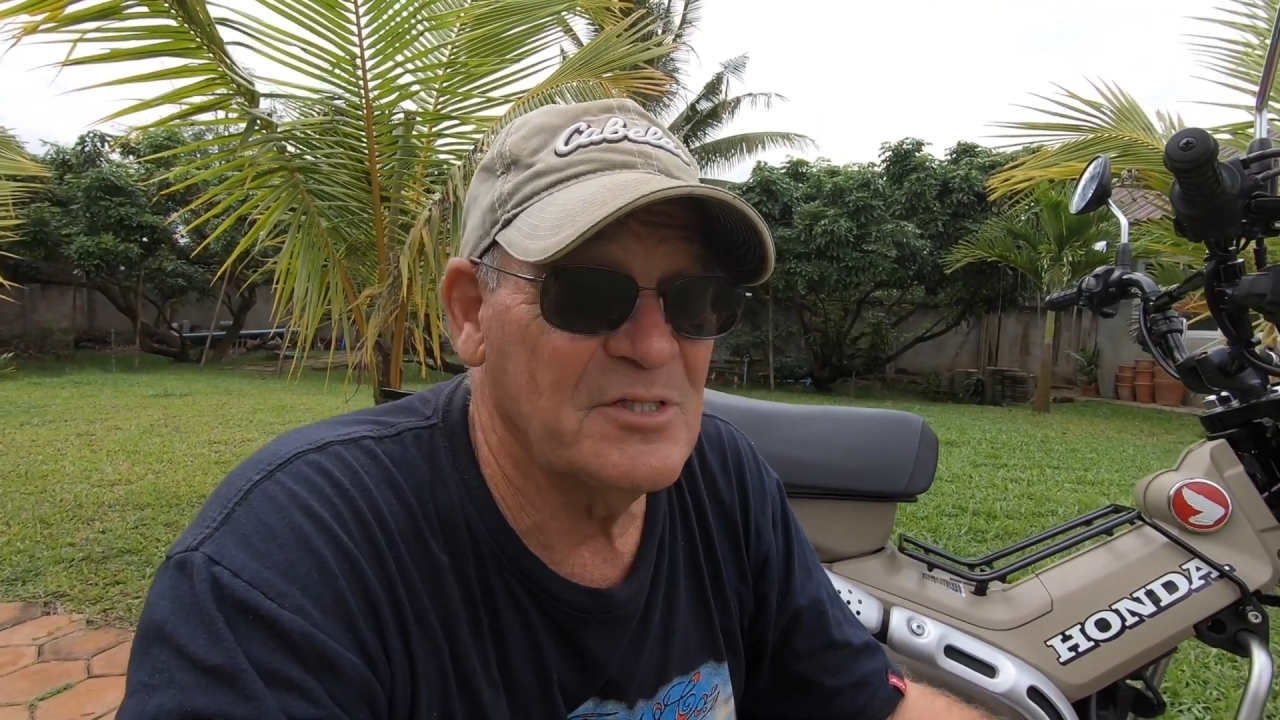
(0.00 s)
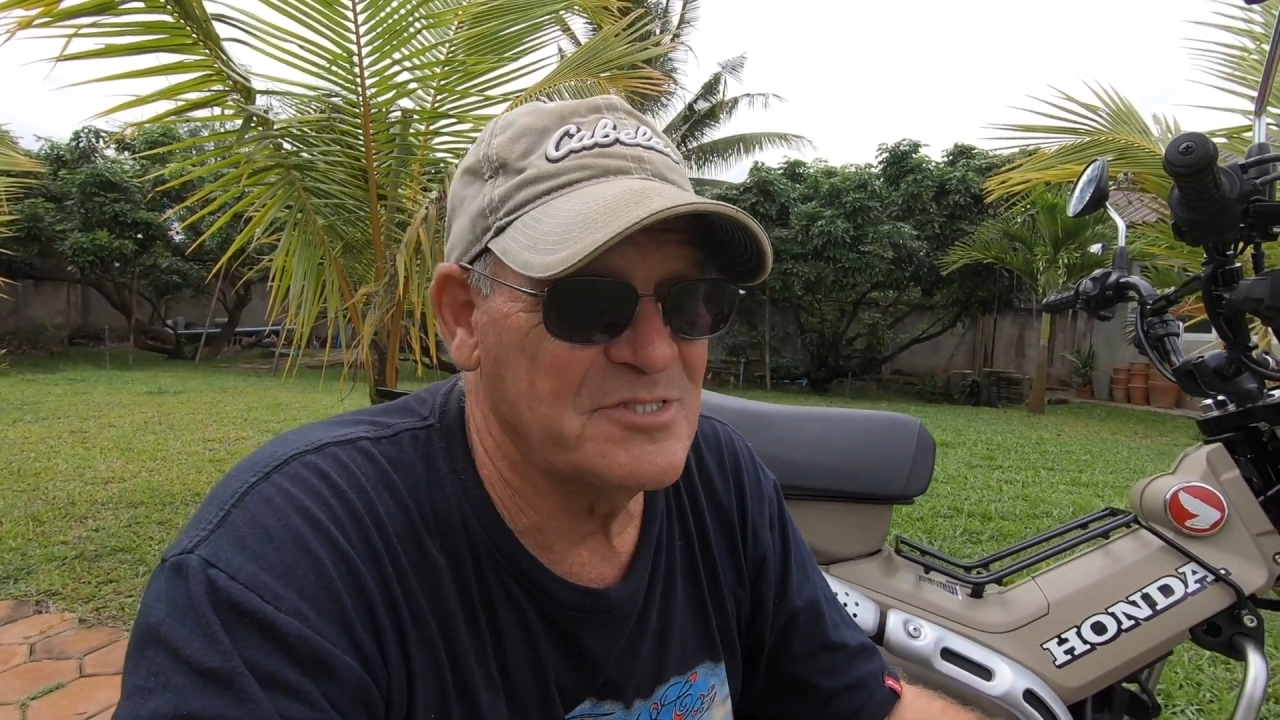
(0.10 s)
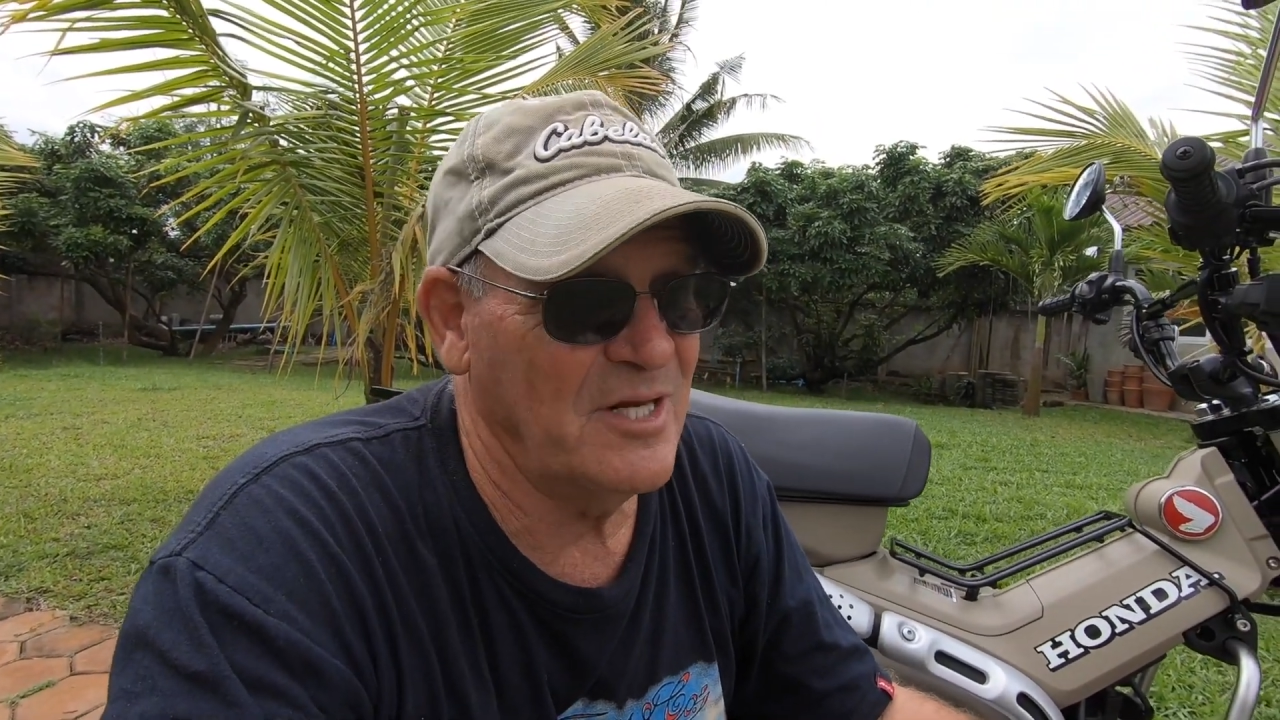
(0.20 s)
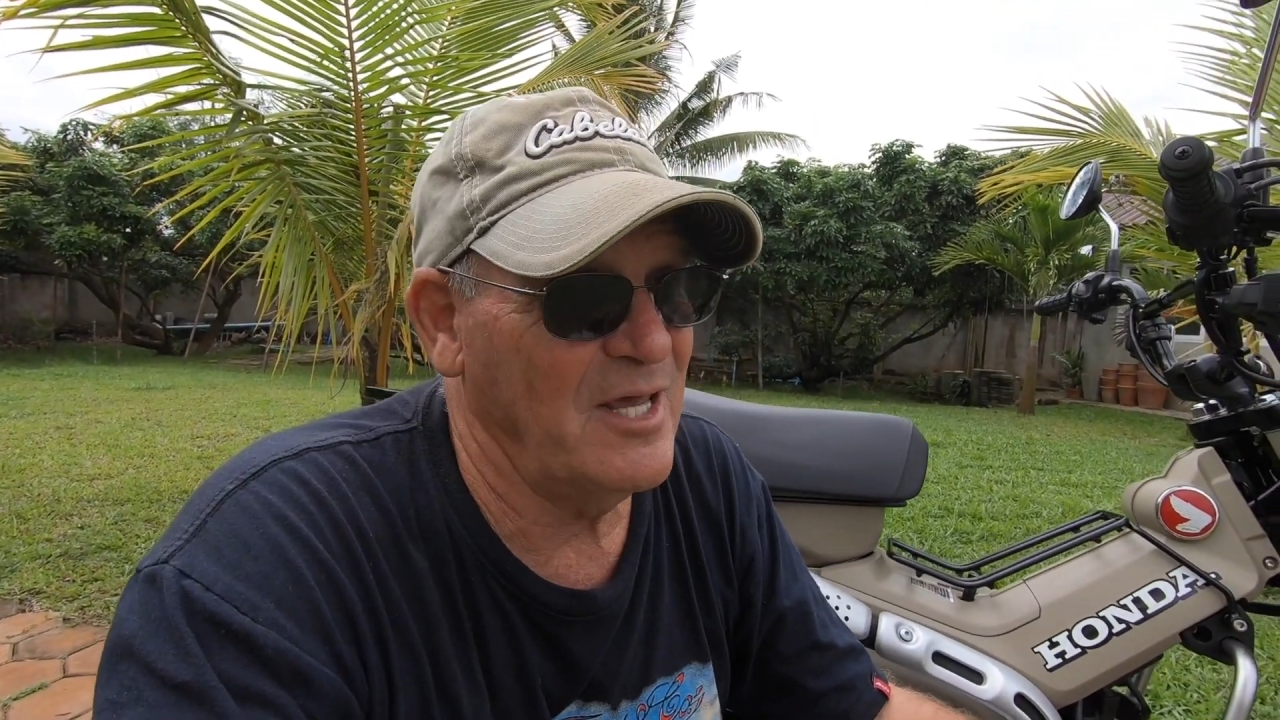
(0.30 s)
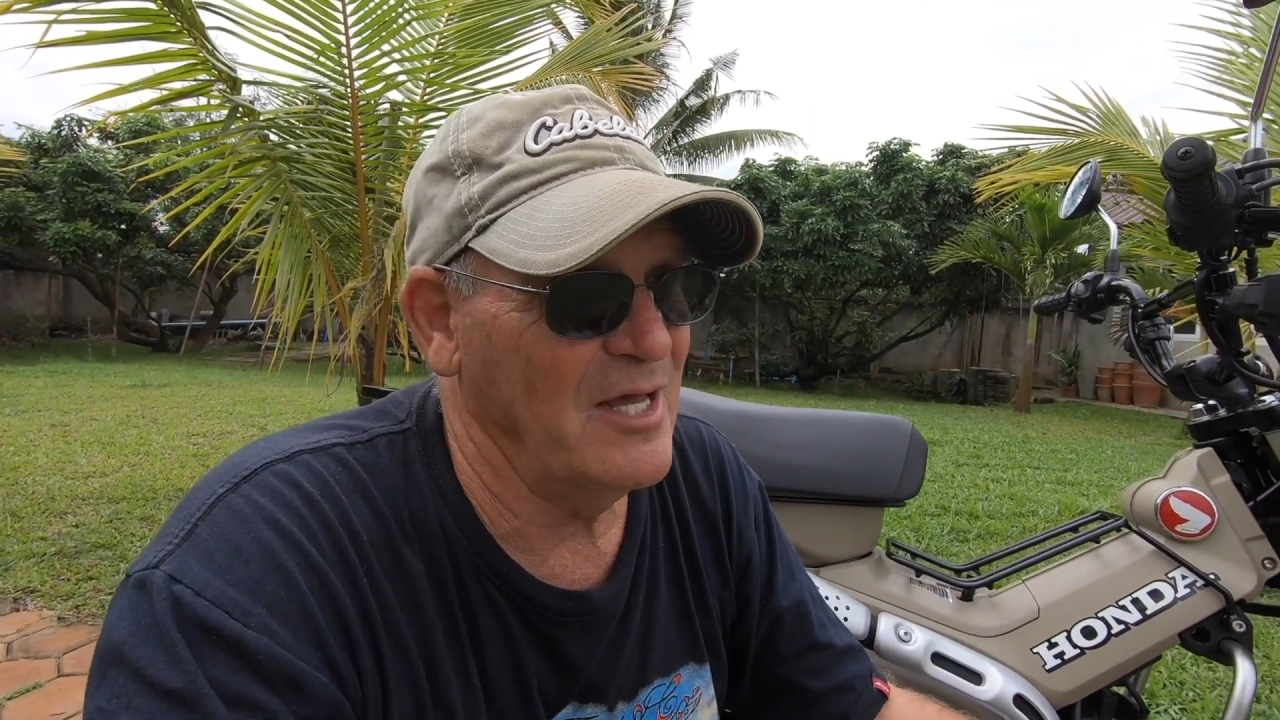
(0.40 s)

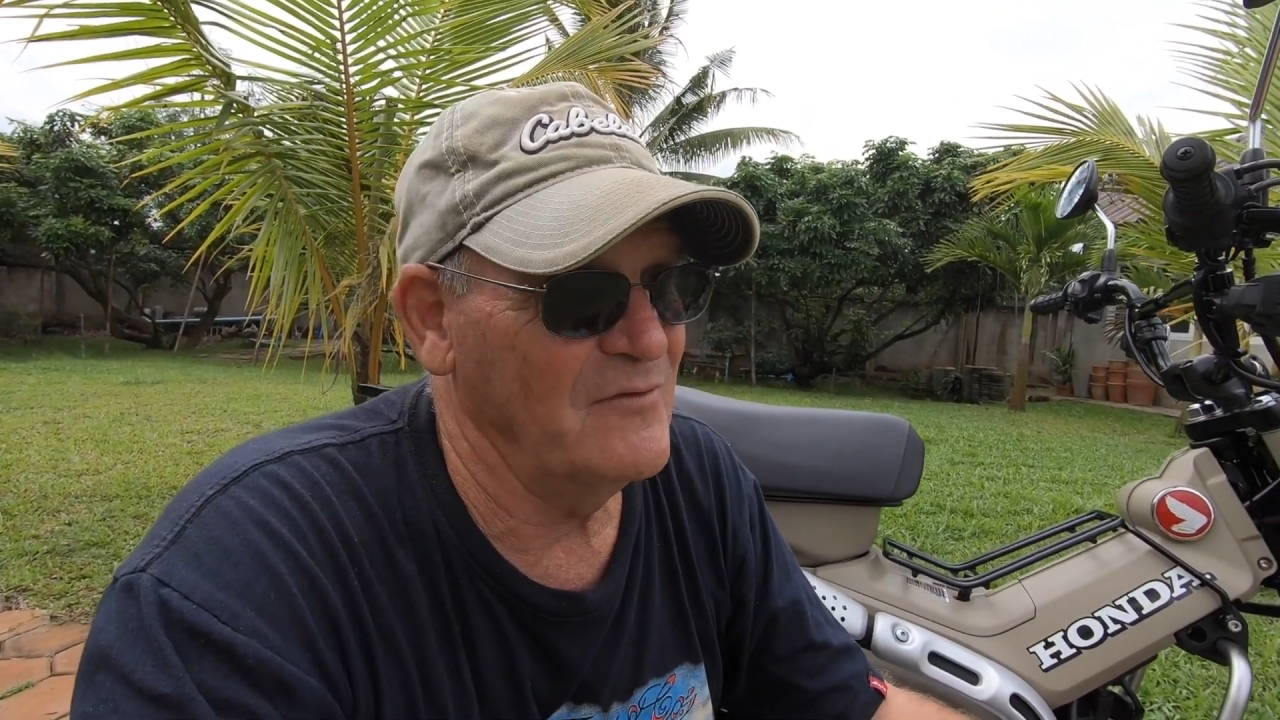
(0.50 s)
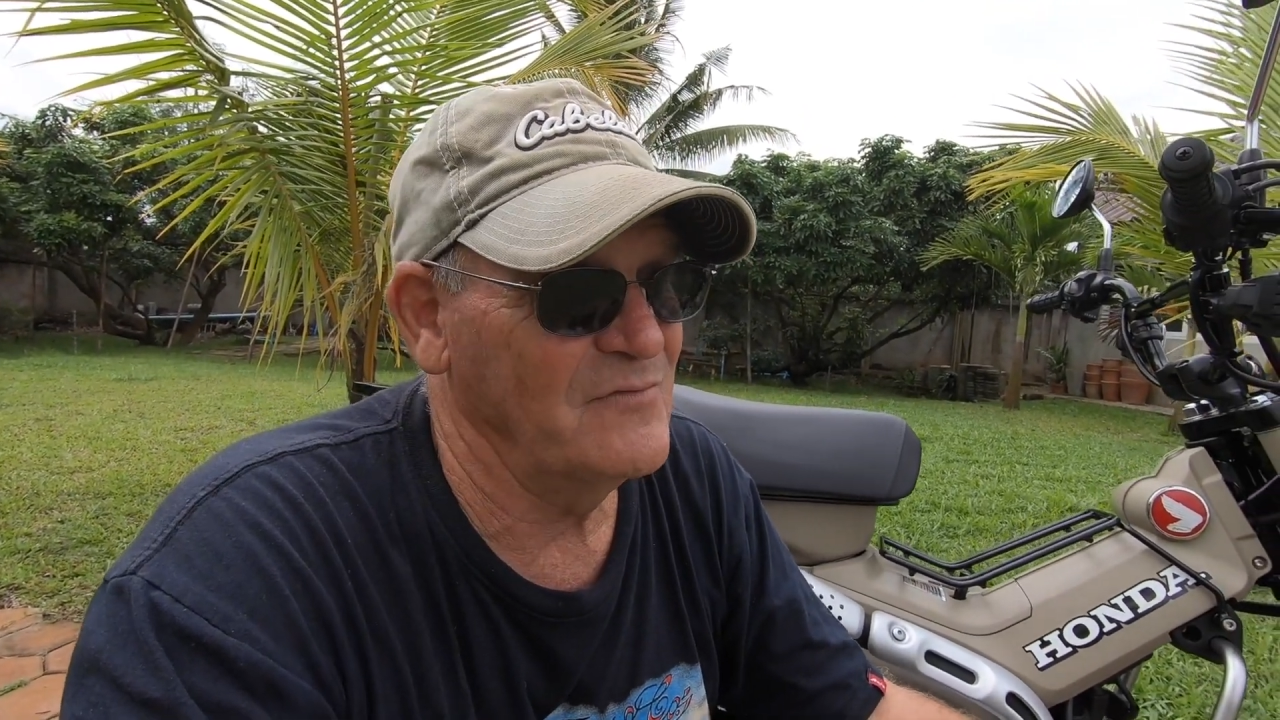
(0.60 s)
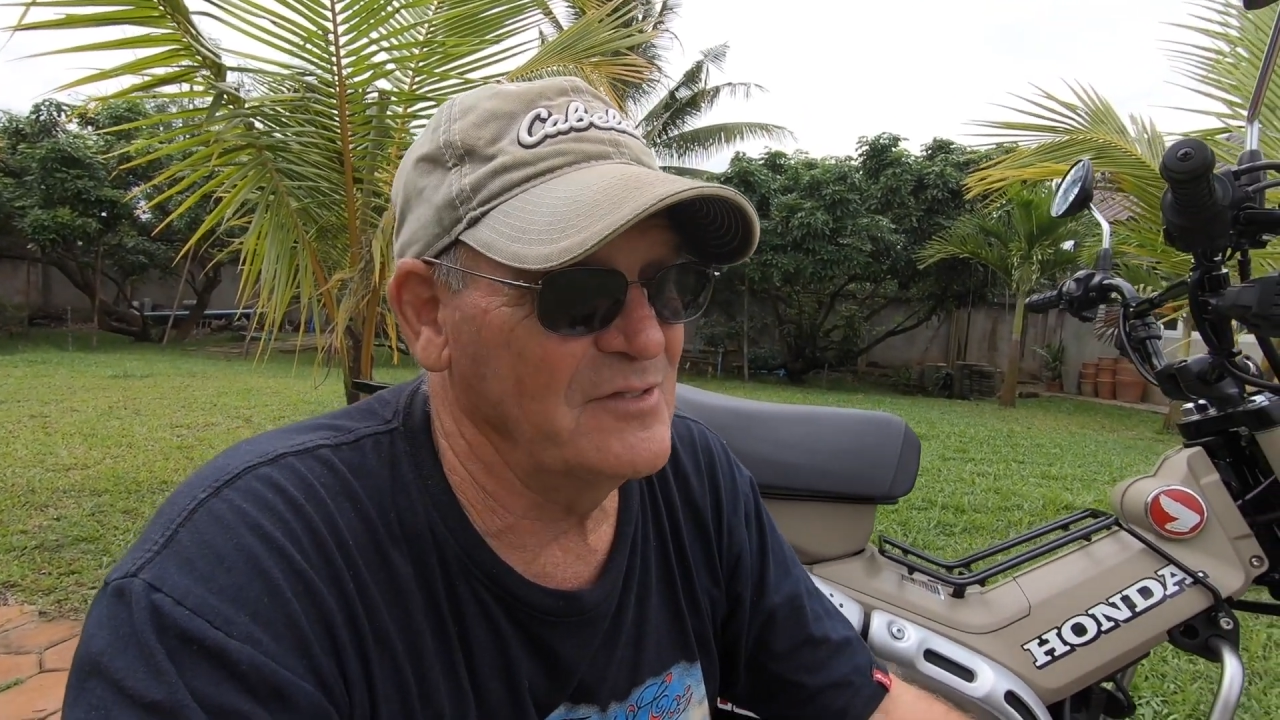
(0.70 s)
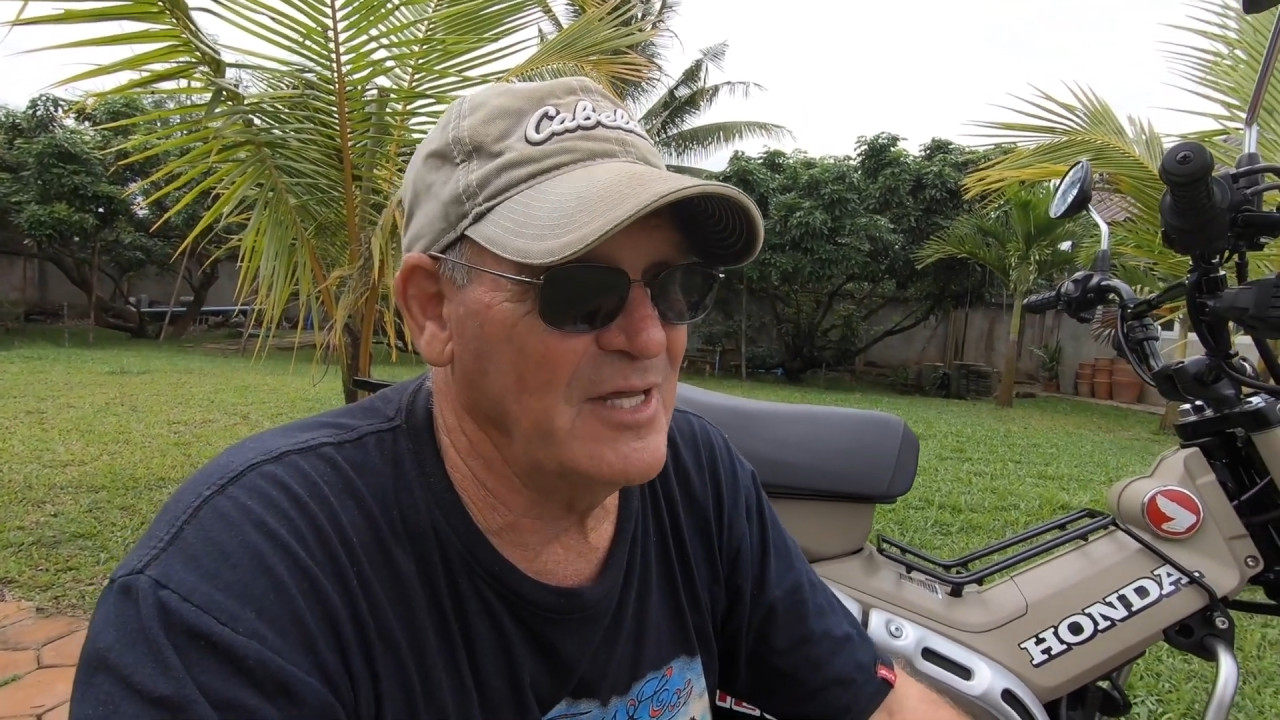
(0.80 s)
does it have?